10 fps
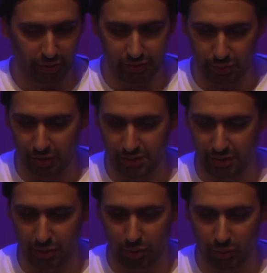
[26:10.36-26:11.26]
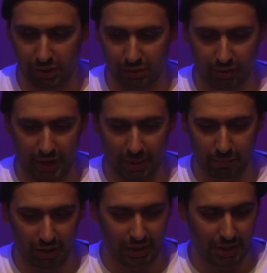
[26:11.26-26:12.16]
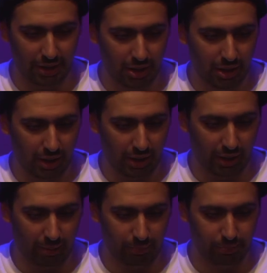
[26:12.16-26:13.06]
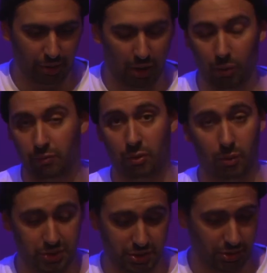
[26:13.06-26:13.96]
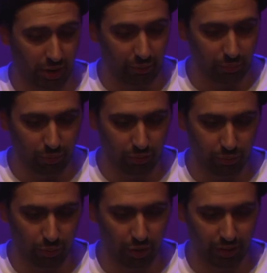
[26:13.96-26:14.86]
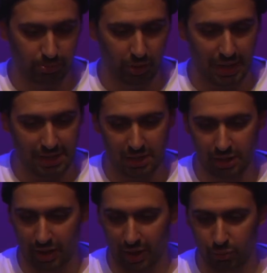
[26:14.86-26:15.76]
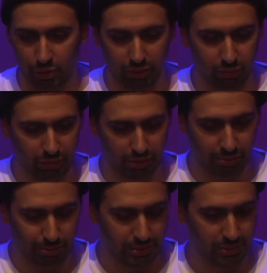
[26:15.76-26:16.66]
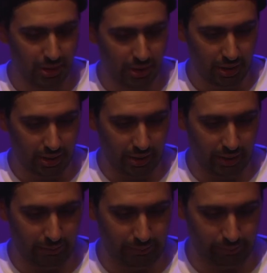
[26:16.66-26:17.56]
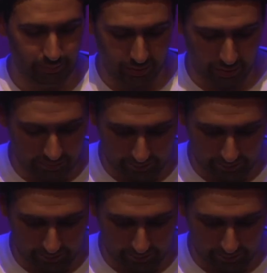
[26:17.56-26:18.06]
doing this a lot quicker than I am right now. But I've always just kind of worked by ear and worked with loops. So.